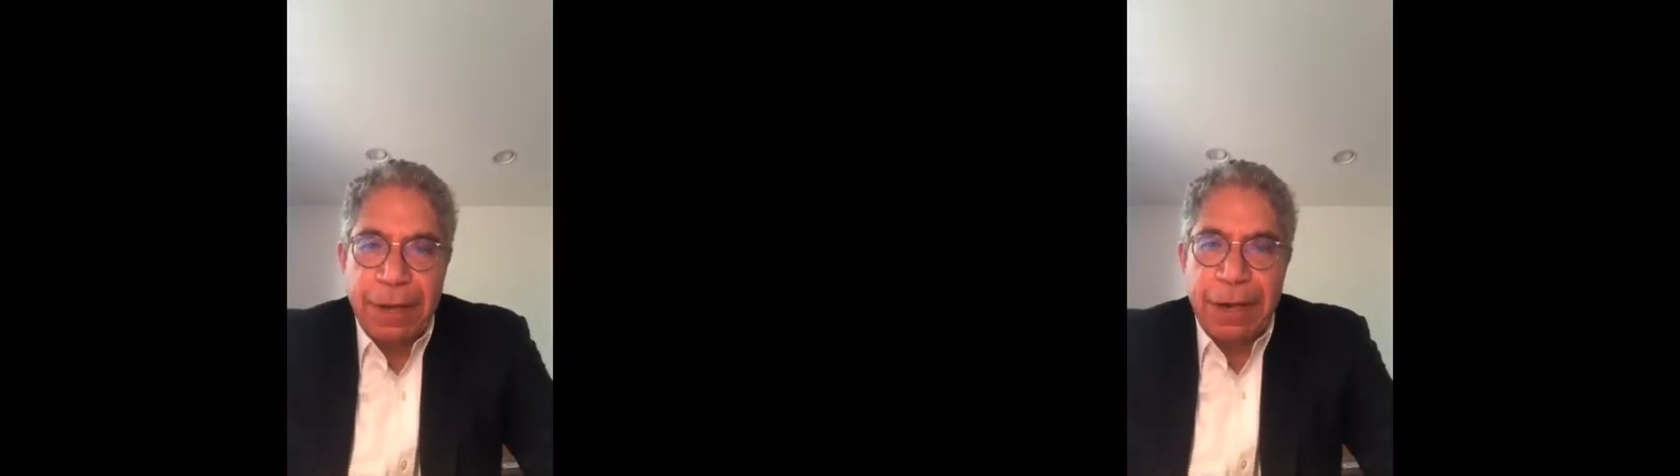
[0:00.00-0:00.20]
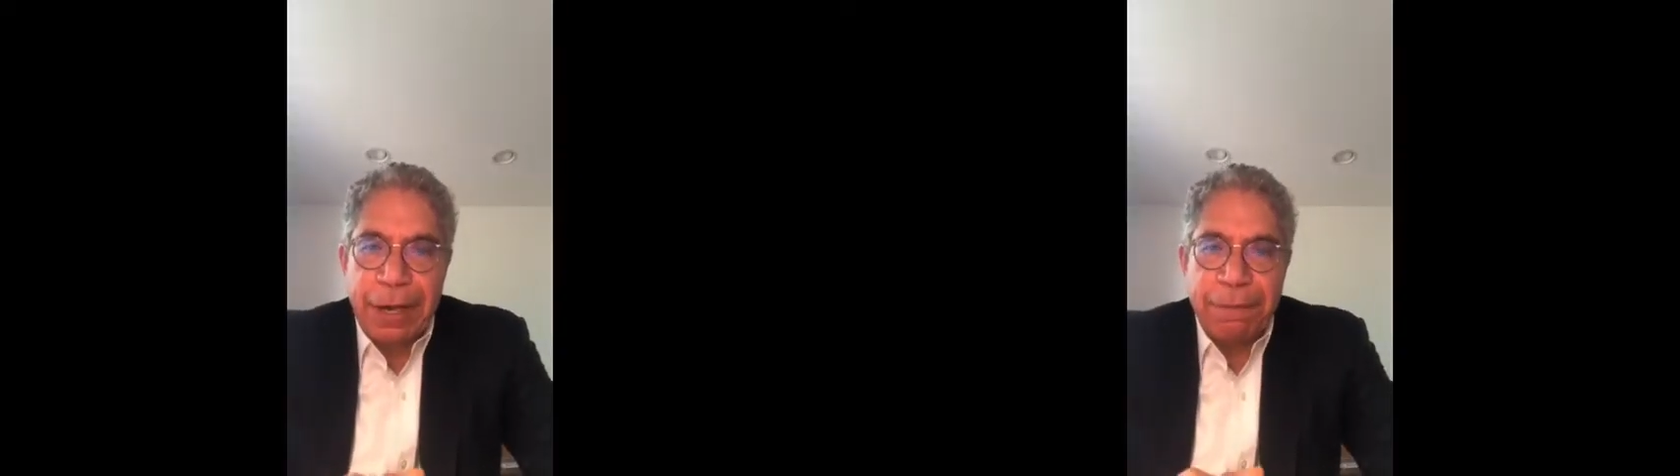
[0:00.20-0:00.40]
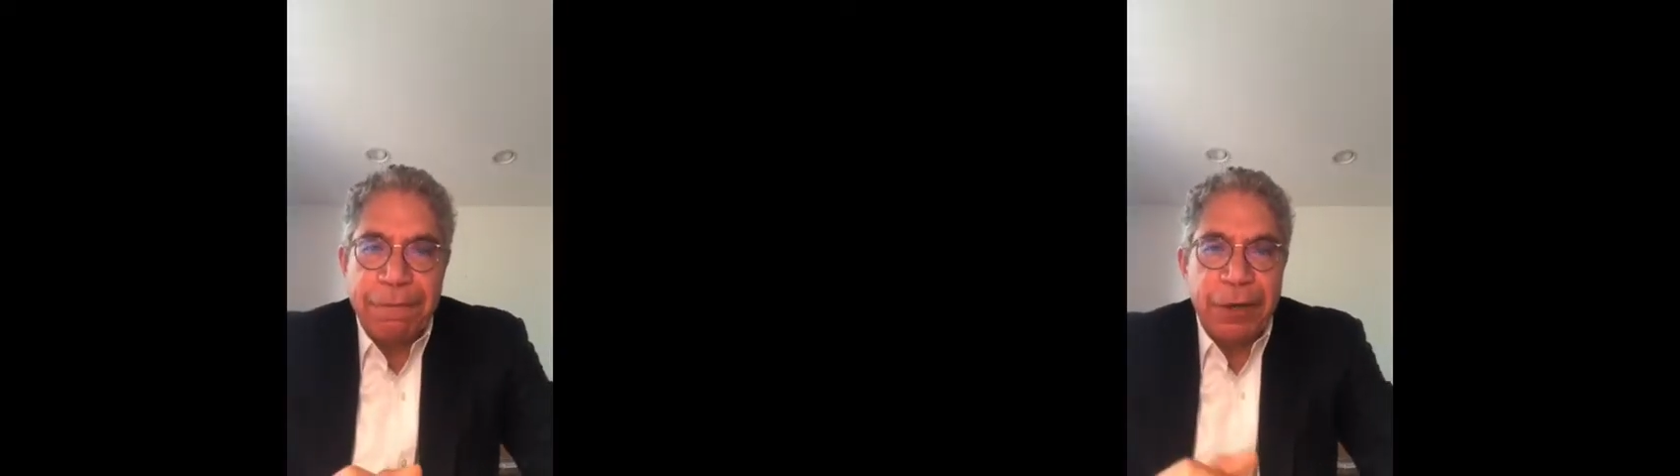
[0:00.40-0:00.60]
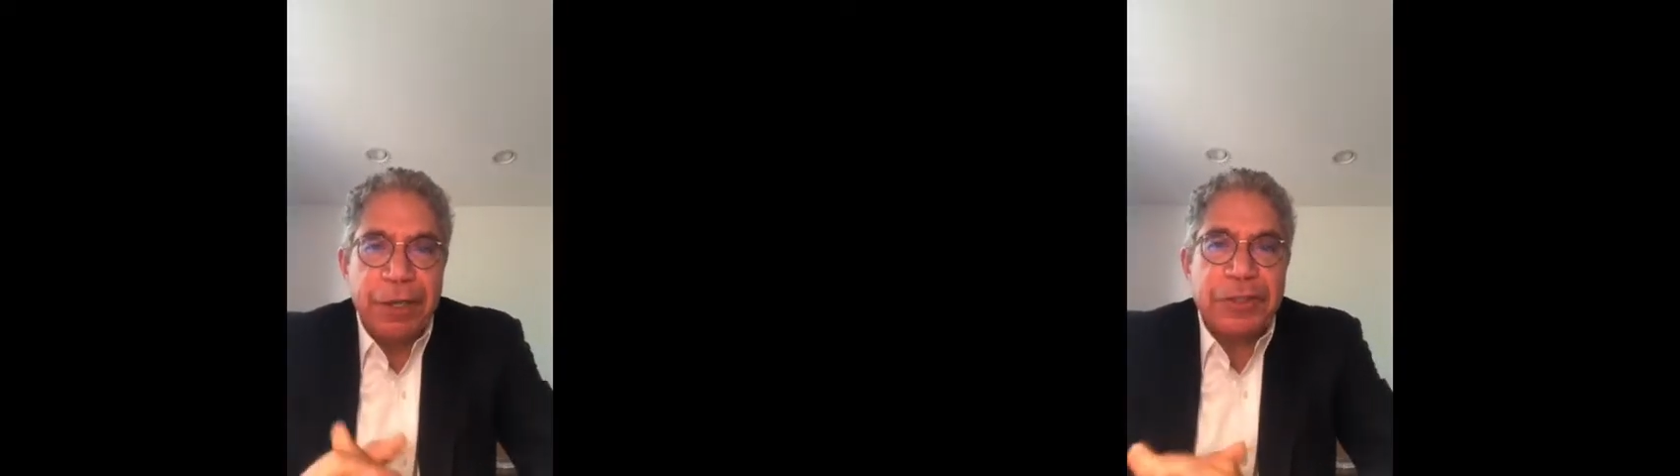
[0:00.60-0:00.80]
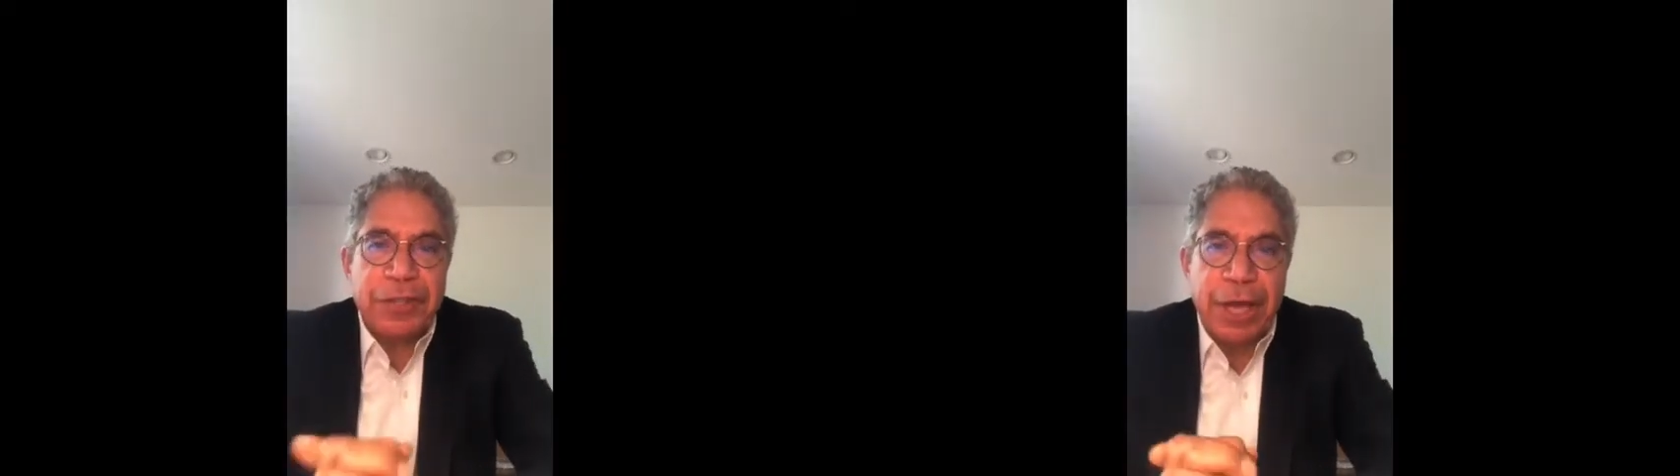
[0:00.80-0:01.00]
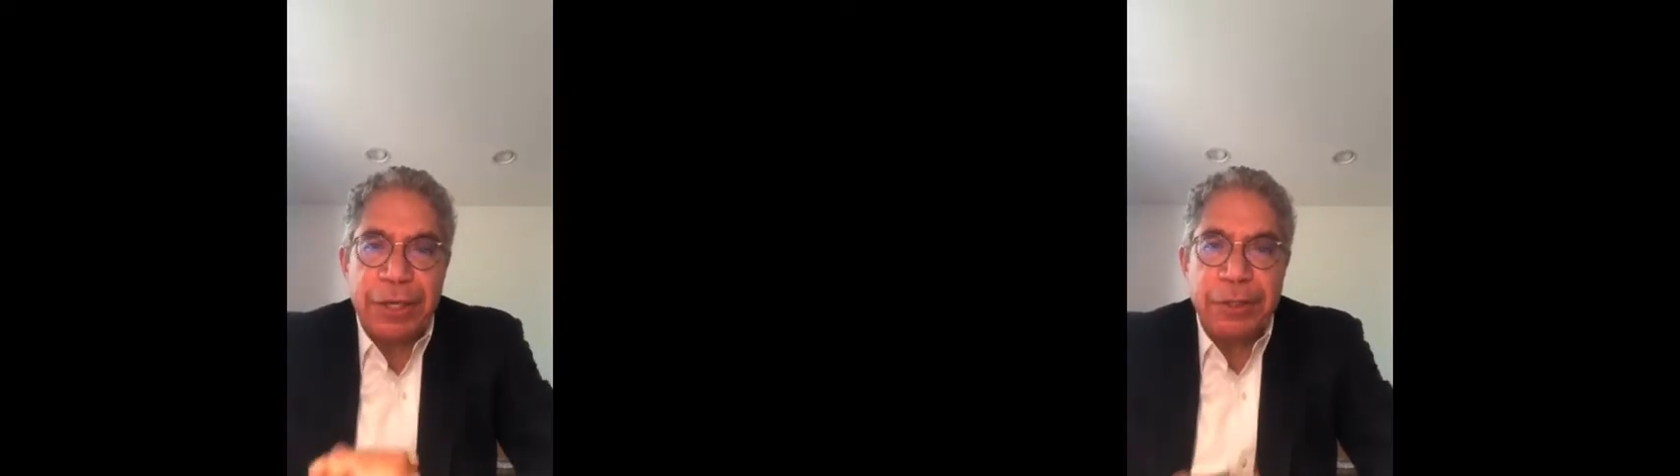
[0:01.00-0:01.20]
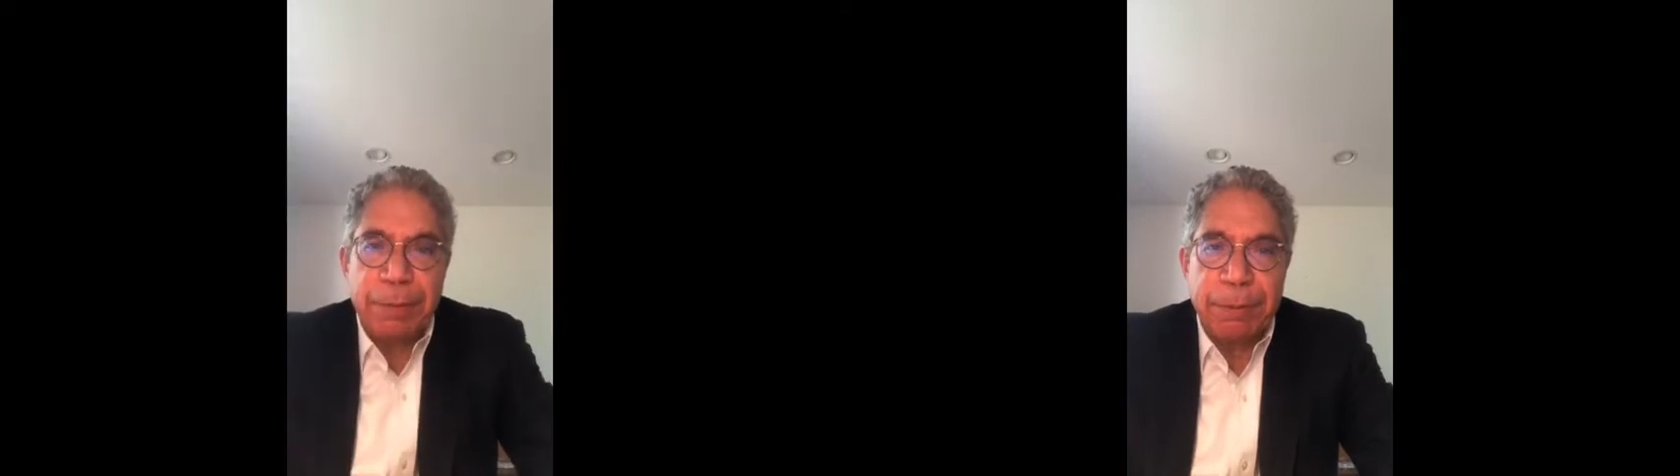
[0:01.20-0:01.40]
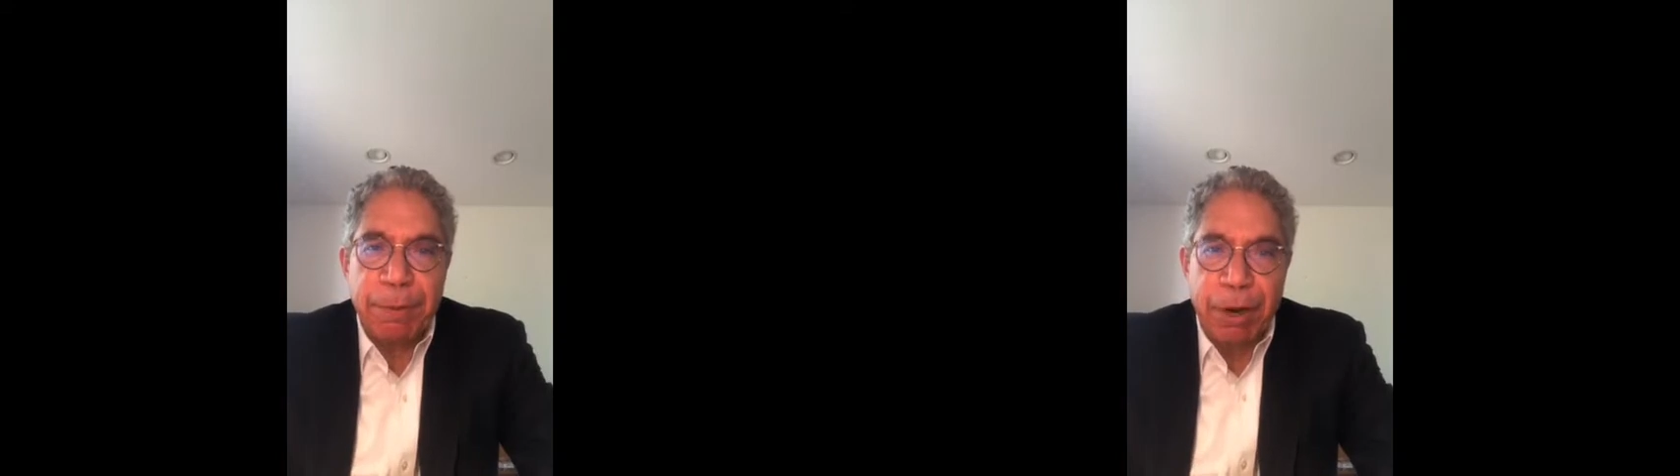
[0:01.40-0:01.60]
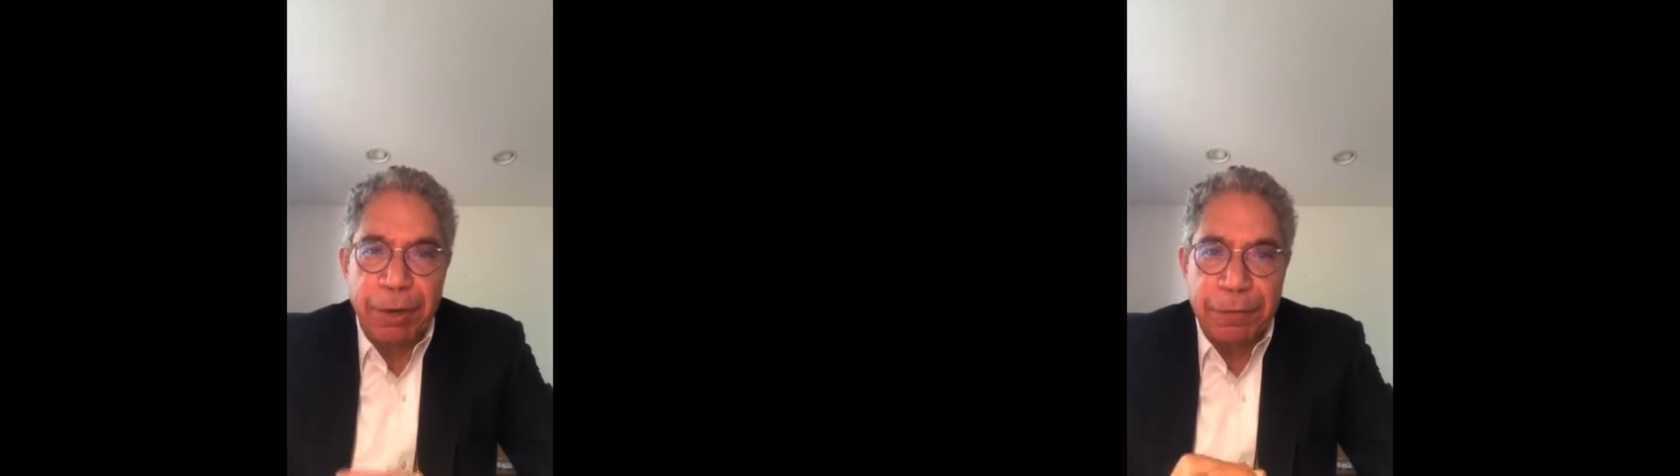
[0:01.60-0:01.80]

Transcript: I'm very excited to be part